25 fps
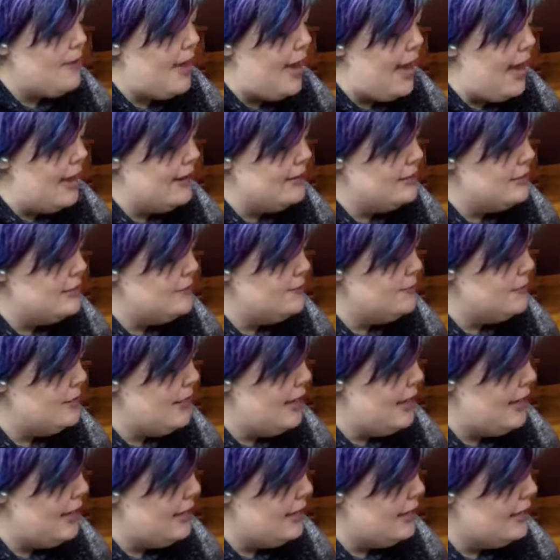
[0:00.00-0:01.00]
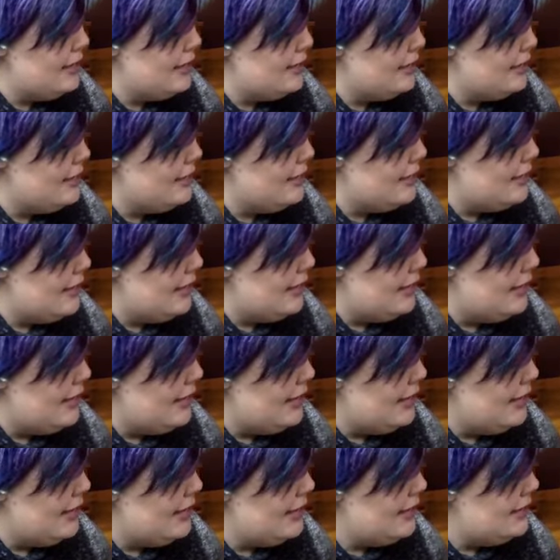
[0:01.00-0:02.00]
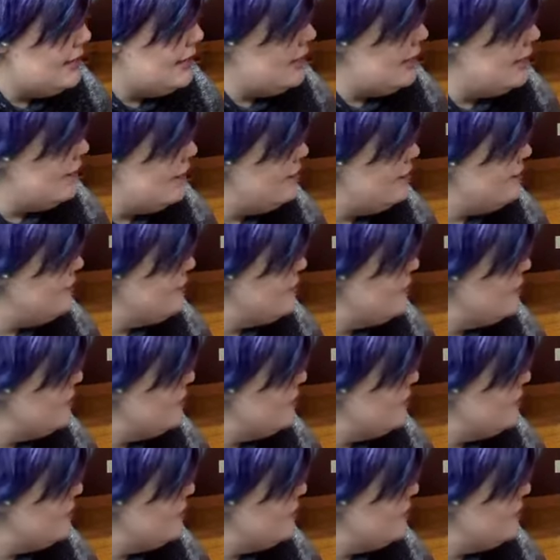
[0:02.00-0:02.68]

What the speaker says: Back to plank. Inhale,